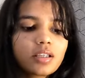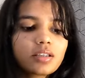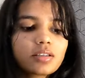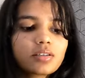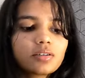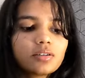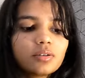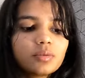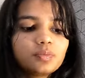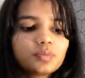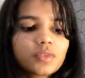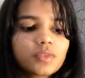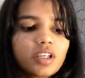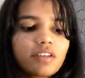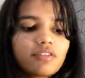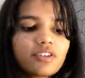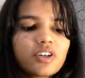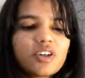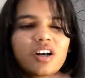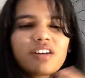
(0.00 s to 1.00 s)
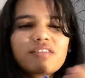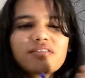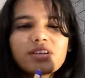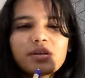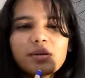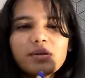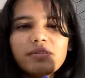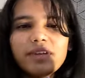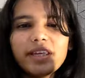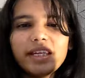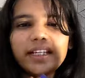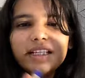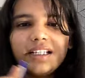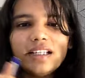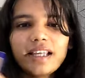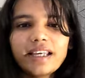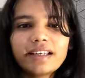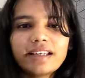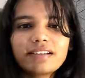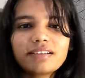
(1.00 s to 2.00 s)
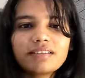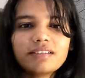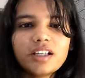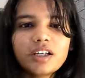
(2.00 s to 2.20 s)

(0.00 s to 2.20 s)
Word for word: so if you're not from a very like